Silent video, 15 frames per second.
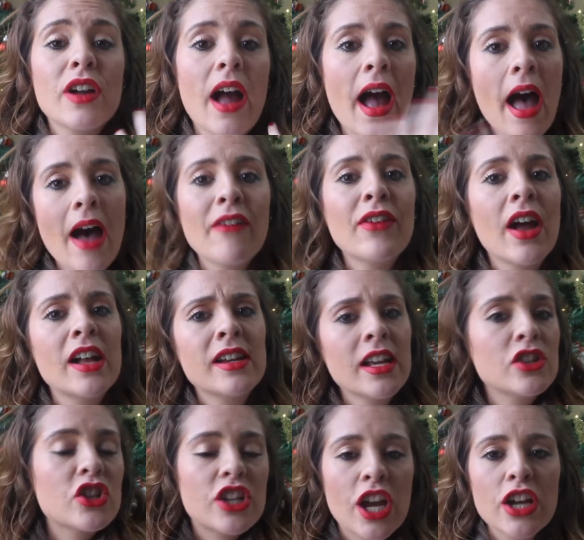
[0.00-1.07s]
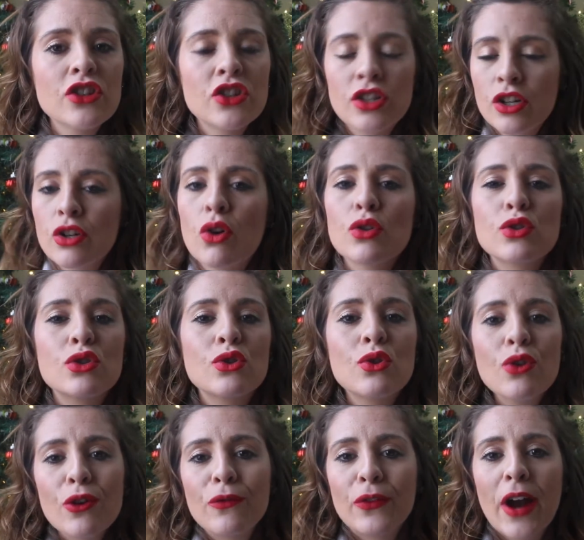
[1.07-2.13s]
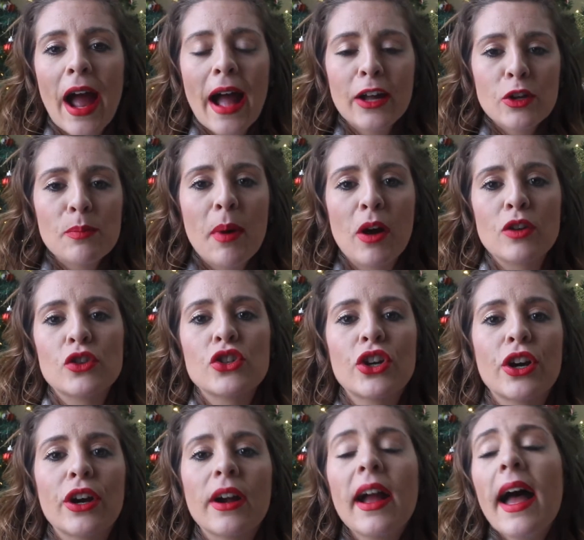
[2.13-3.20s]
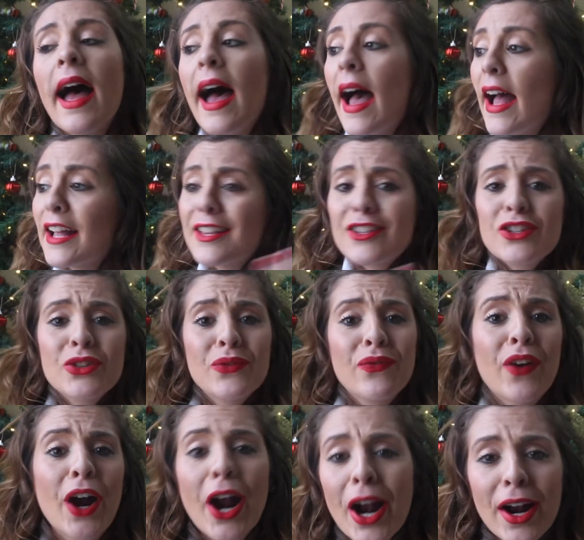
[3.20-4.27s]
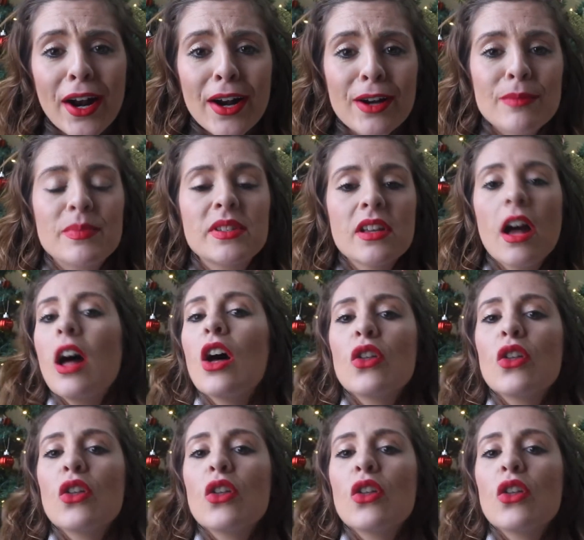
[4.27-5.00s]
have an education and go to school for acupuncture and for herbs.